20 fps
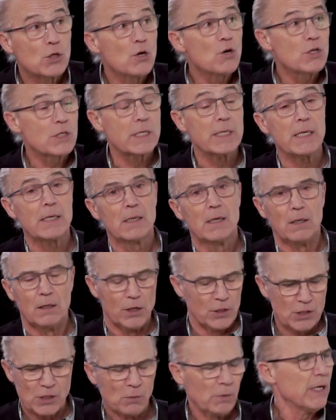usually,
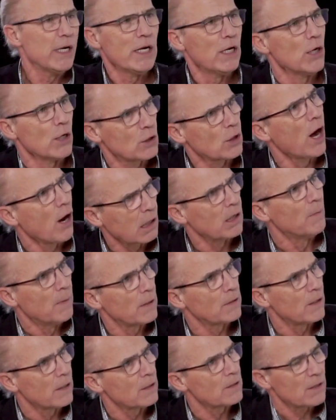listen, we need to talk
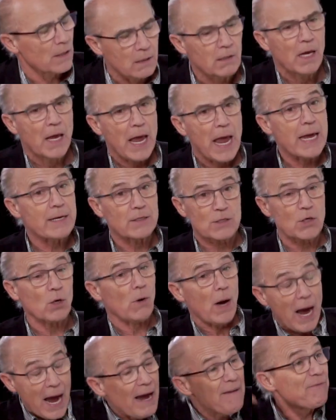about this. And
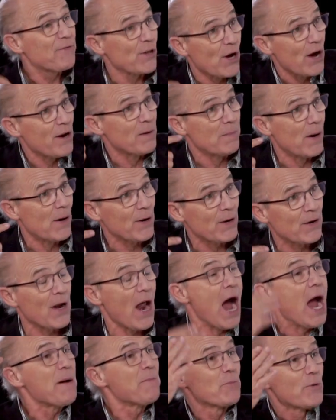so I've thought about it.
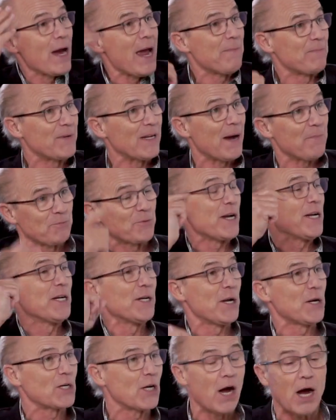I'm ramped up, ready
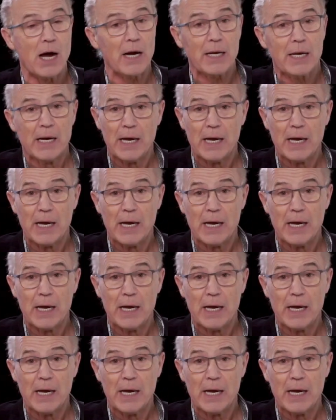to talk.